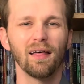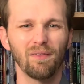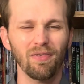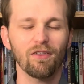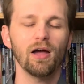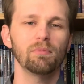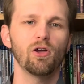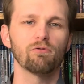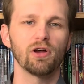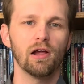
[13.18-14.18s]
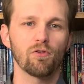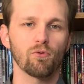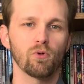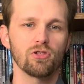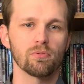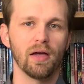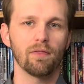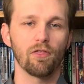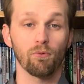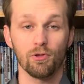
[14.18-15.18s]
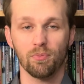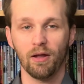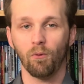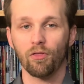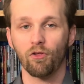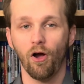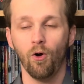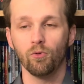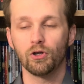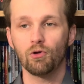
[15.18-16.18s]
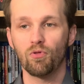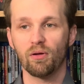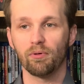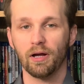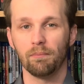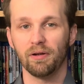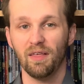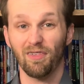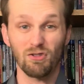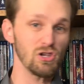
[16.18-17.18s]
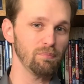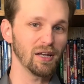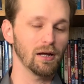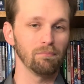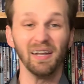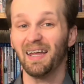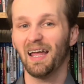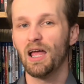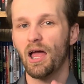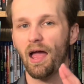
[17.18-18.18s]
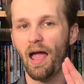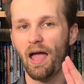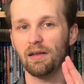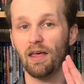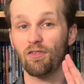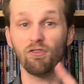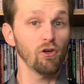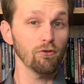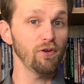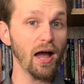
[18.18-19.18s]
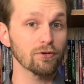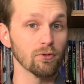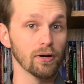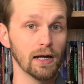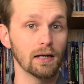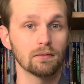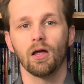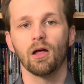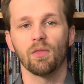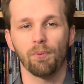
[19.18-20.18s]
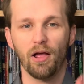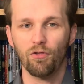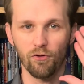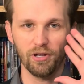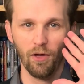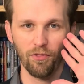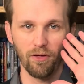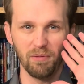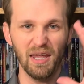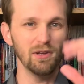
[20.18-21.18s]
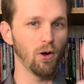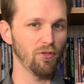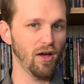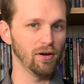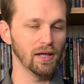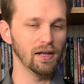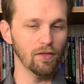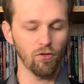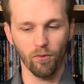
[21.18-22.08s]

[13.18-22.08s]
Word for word: This time he overhears a rich man. This rich man wants to own two separate companies, a shipping company and a steel factory. The prankster tells him he knows how to get it.